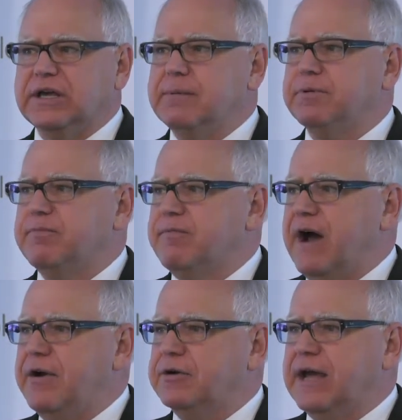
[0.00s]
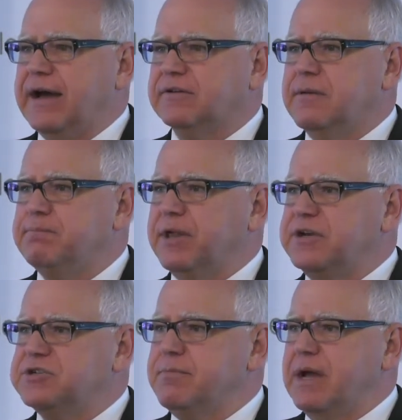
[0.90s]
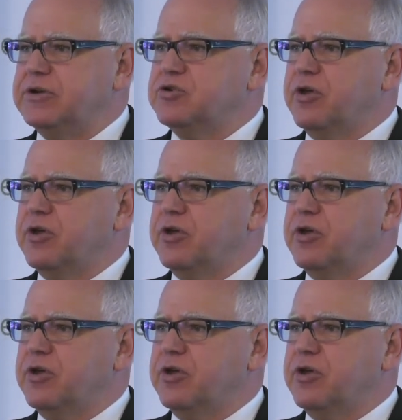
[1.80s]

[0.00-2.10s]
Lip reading: keep the provider tax in place to make sure